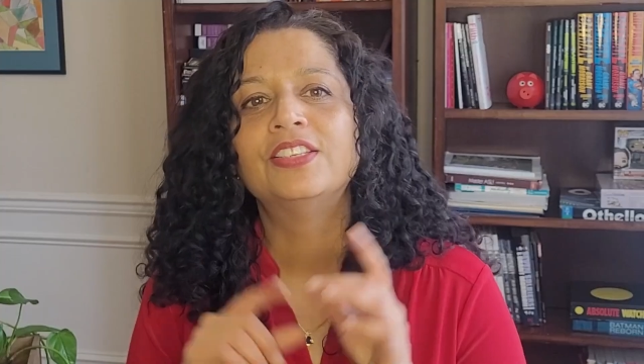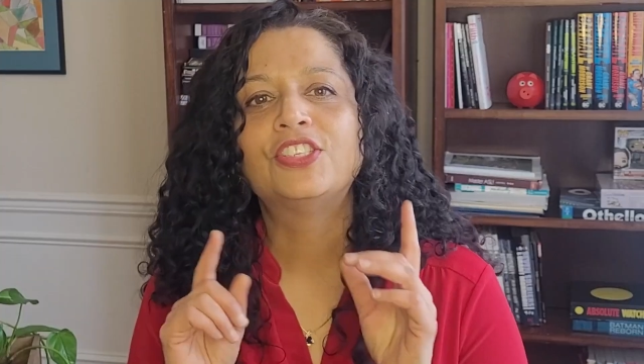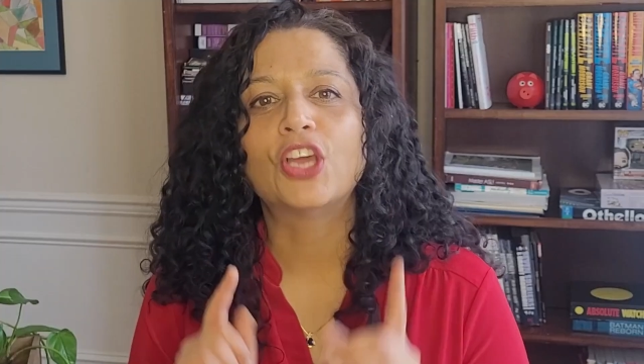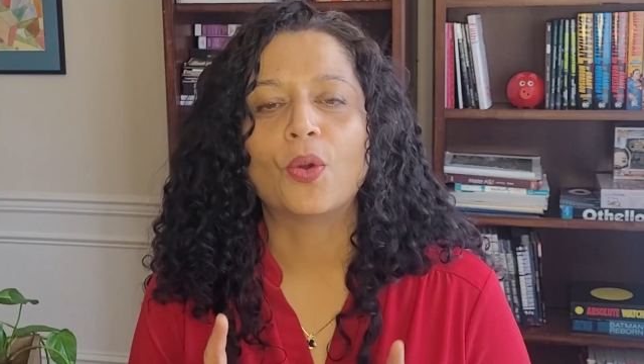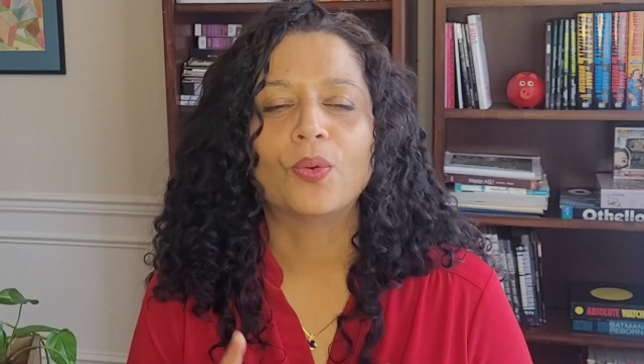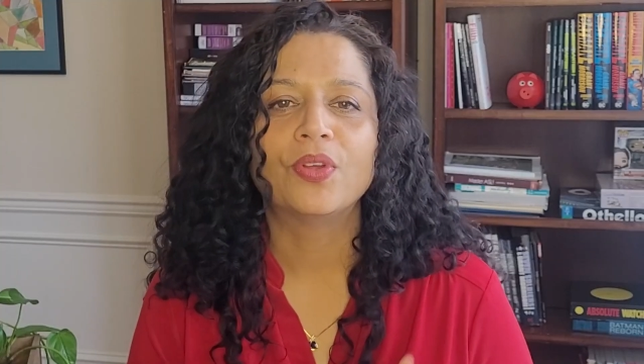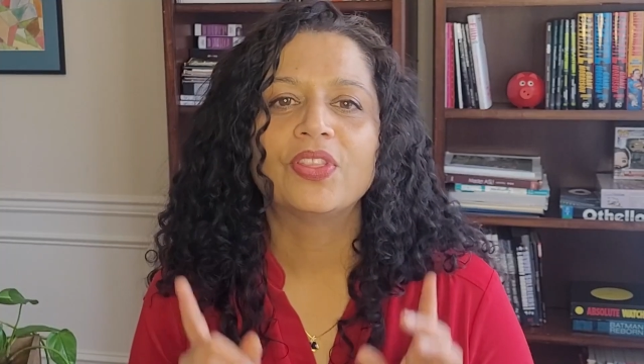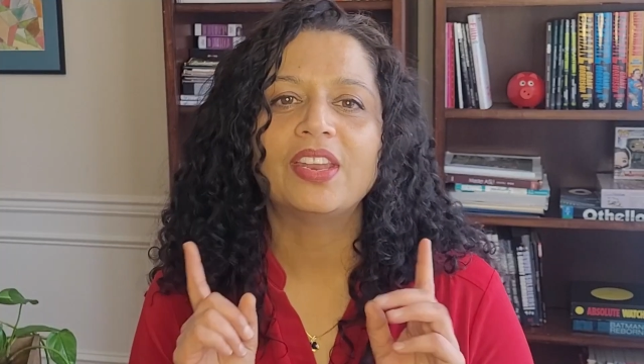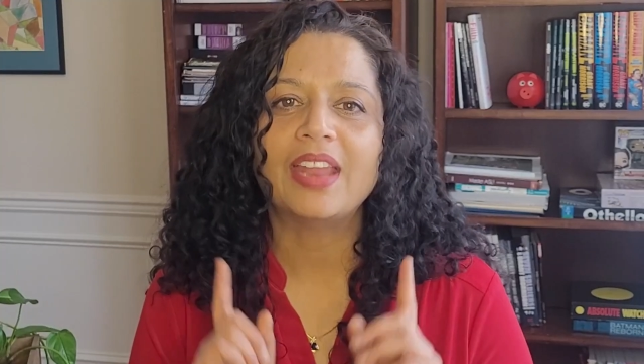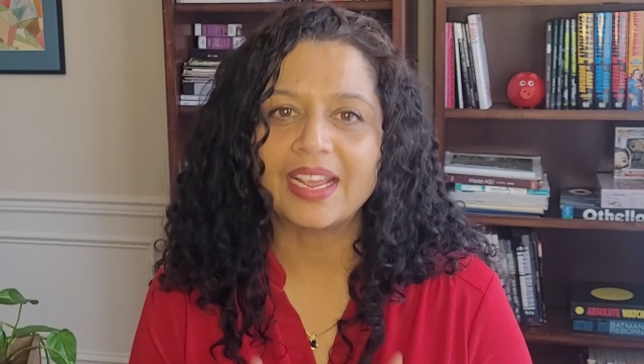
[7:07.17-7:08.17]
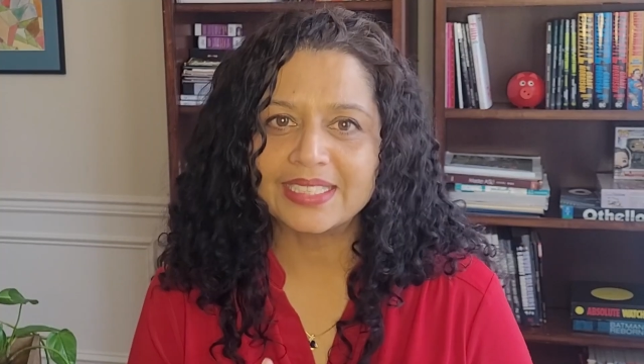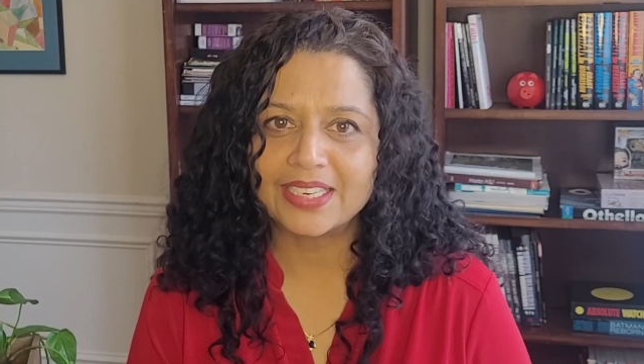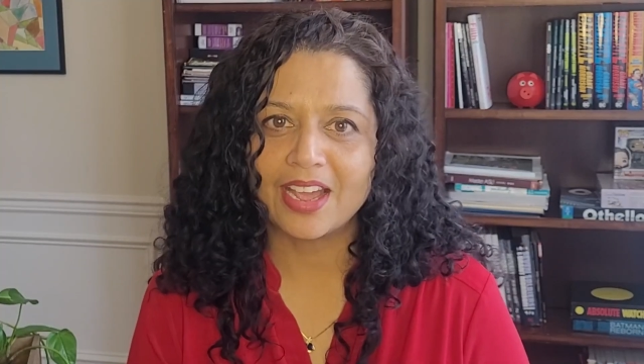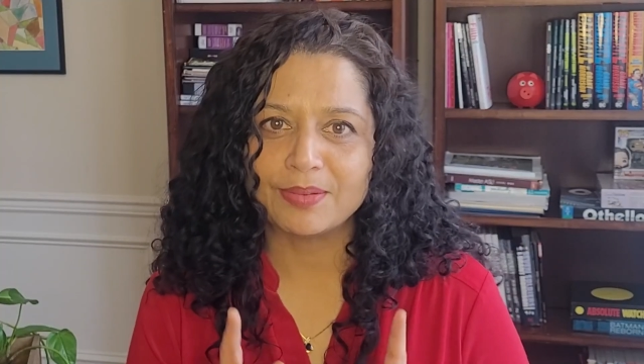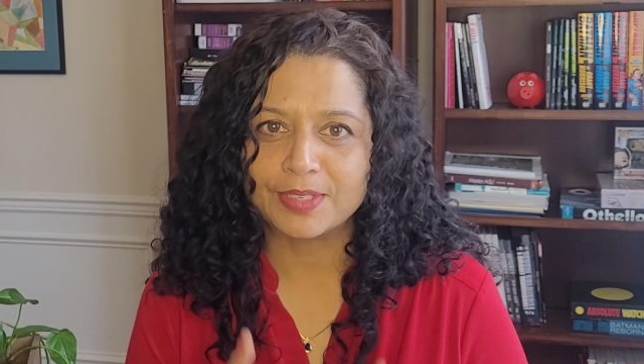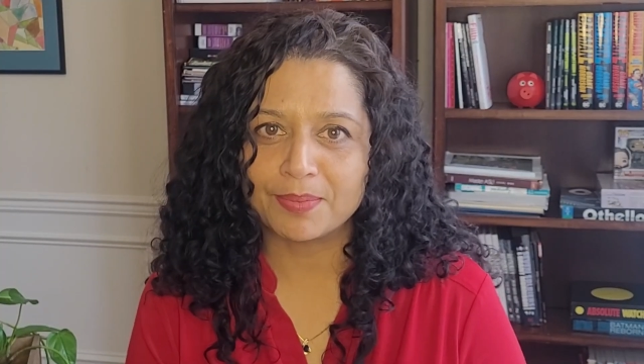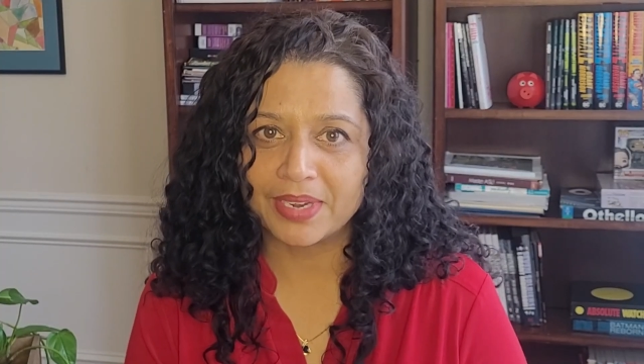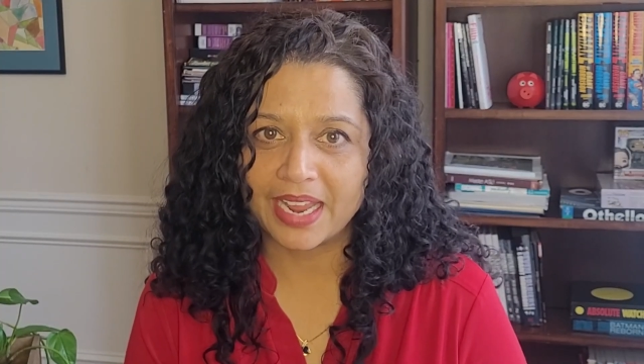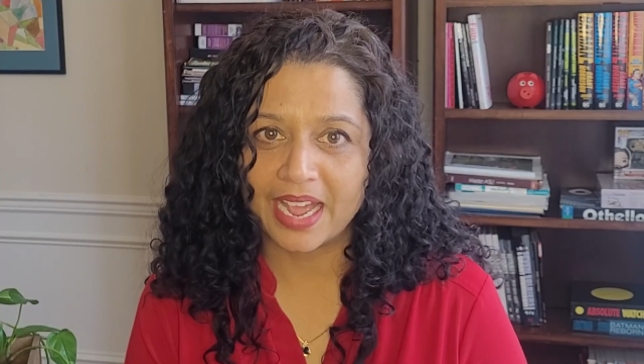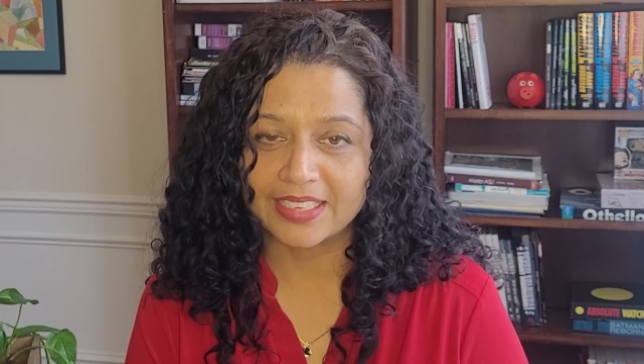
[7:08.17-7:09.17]
So the next time
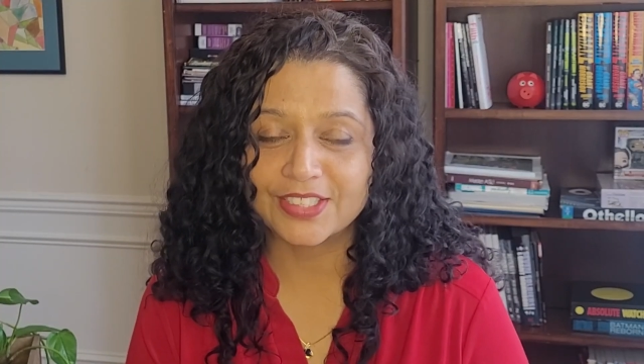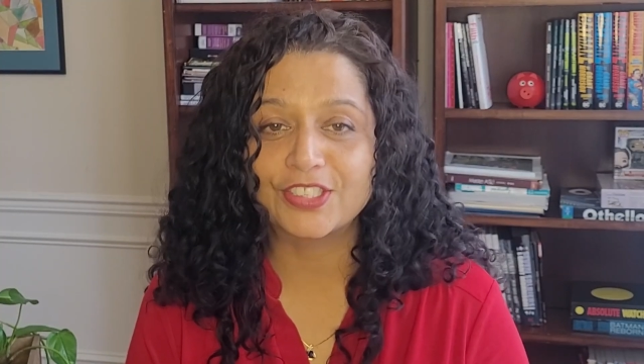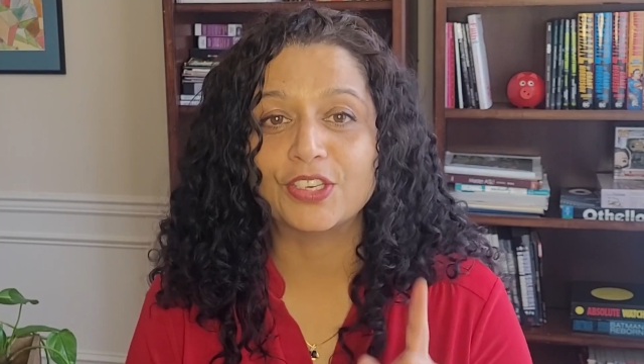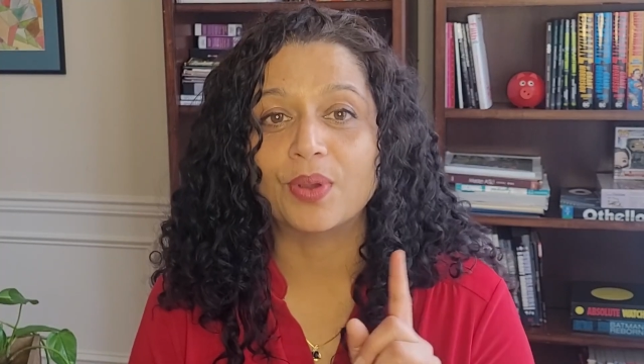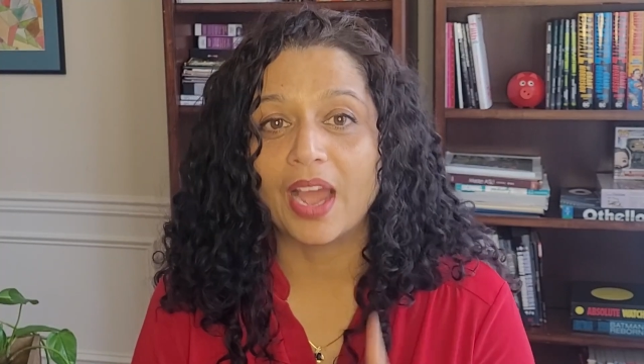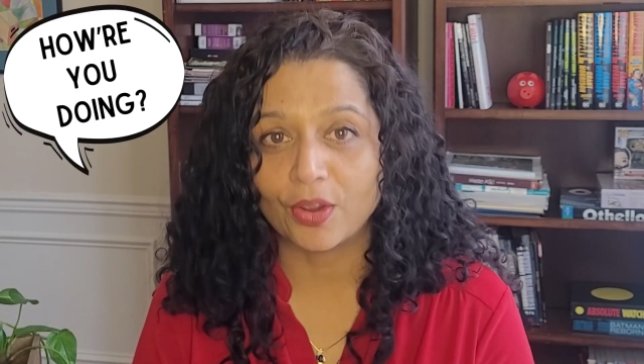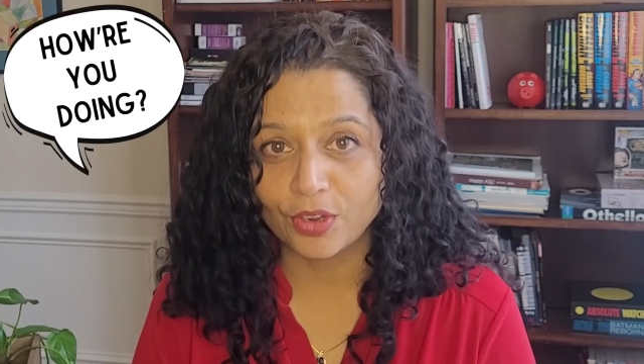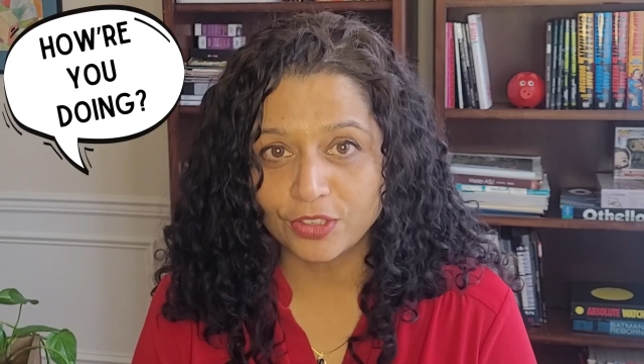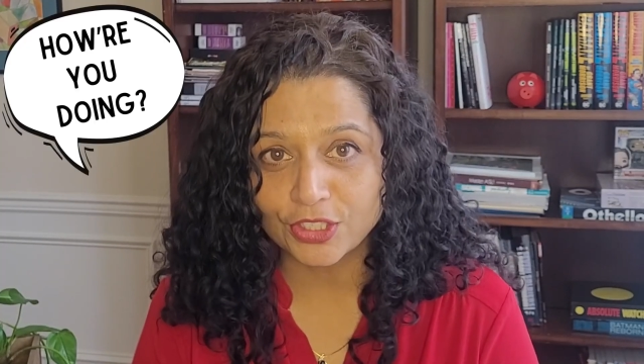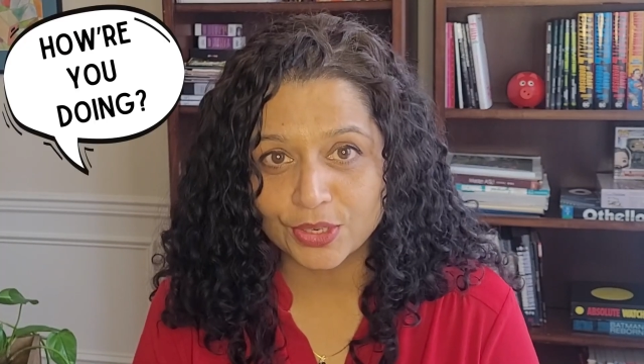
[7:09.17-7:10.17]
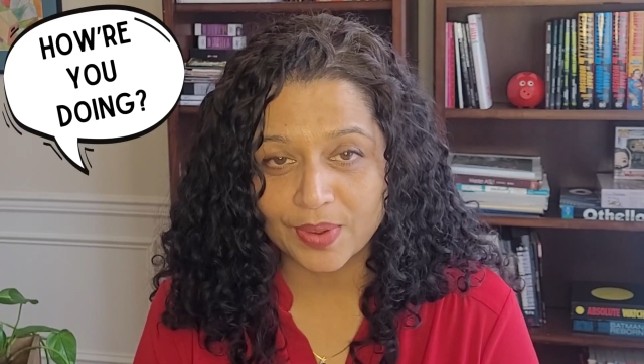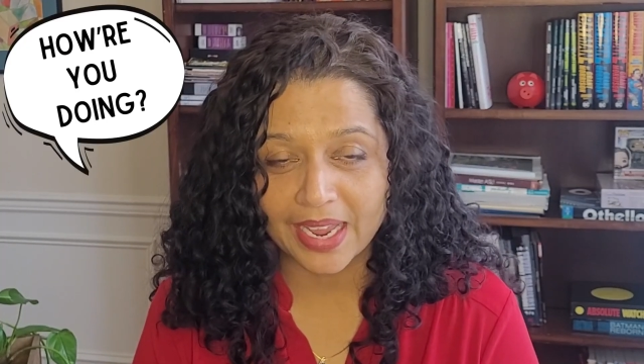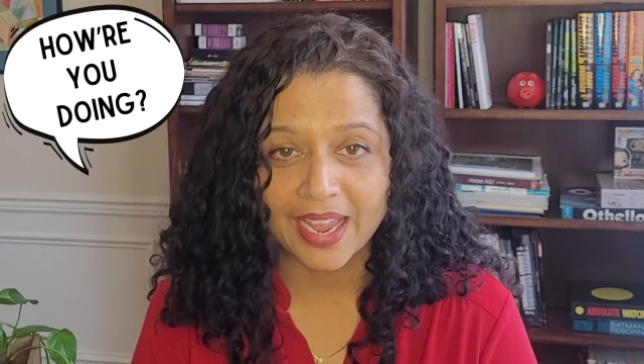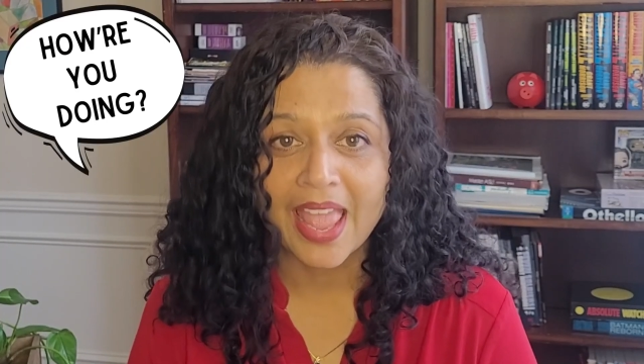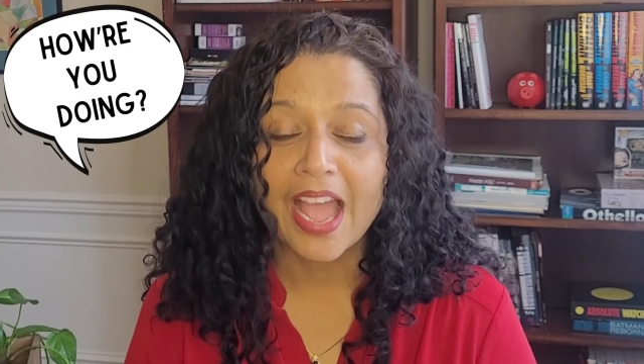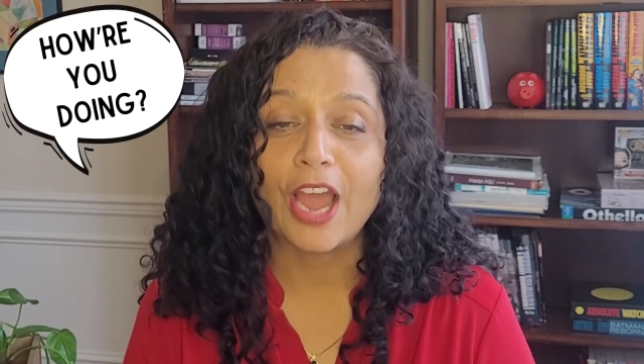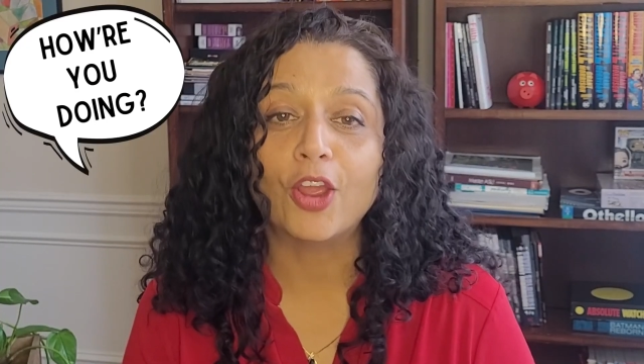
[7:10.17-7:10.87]
somebody asks you how you're doing,